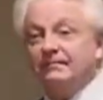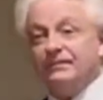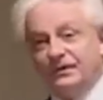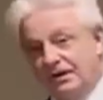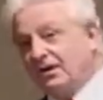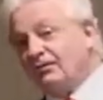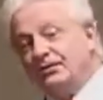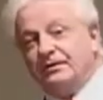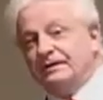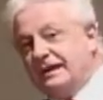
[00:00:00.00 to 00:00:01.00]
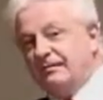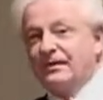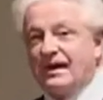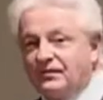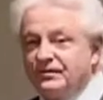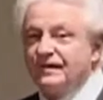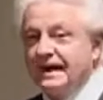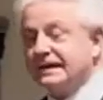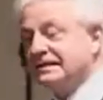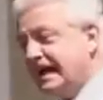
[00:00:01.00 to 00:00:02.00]
you can keep the others for the
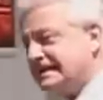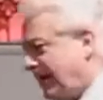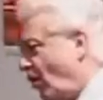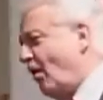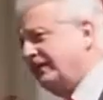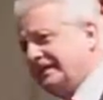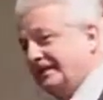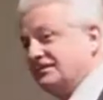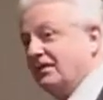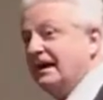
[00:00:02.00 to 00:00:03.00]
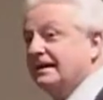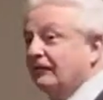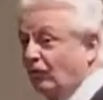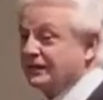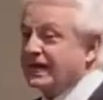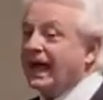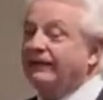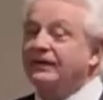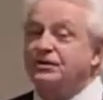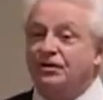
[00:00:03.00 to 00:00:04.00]
next class. Oh, that sounds great. Now, of course, I had
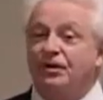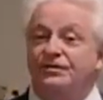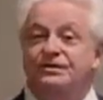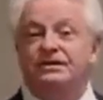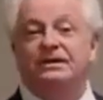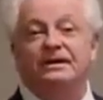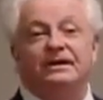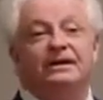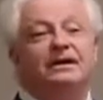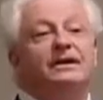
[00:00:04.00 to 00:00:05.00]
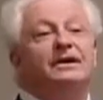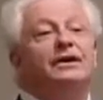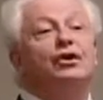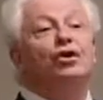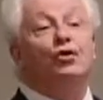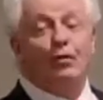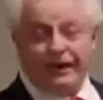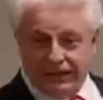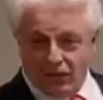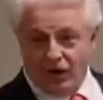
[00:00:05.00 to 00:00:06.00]
the church
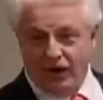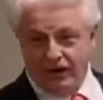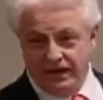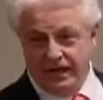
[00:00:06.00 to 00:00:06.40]
credit card